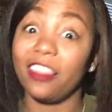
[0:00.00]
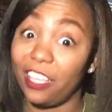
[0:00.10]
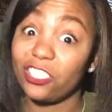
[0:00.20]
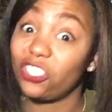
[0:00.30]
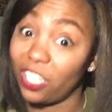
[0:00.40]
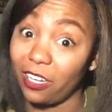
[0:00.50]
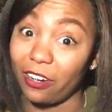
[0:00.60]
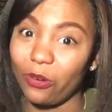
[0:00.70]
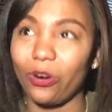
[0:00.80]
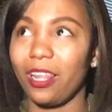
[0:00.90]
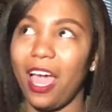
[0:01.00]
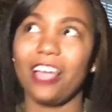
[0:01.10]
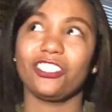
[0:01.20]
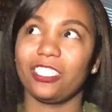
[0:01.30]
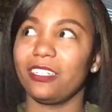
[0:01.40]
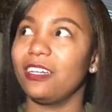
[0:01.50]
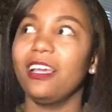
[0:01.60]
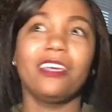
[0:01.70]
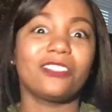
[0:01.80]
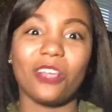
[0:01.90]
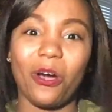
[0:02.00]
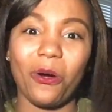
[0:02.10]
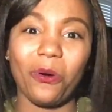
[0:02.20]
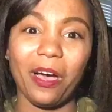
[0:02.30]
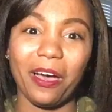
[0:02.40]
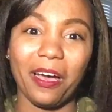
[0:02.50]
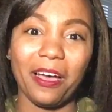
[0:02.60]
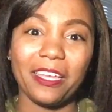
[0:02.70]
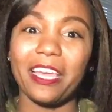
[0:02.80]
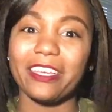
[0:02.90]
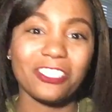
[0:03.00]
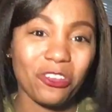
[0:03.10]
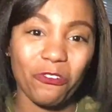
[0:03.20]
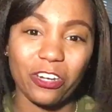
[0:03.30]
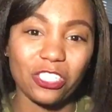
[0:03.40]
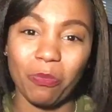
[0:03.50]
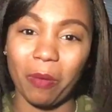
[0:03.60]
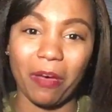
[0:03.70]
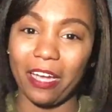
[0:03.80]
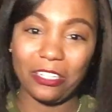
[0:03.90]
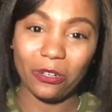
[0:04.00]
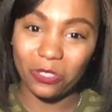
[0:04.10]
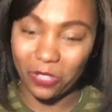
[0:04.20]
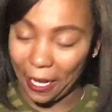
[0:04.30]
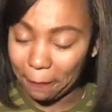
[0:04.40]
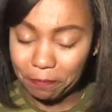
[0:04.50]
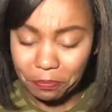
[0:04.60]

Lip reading: this year or last year. So, it's still fresh on my mind. Don't do that.